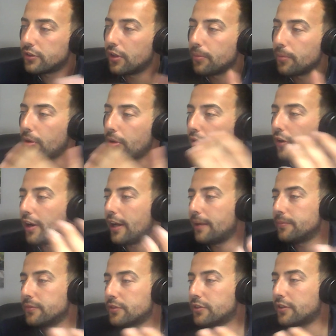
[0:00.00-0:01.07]
to the
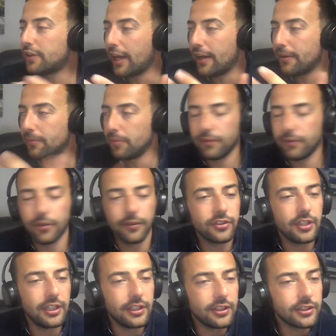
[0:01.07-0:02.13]
programs that we've
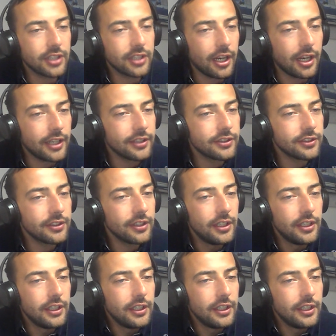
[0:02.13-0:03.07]
obviously discussed,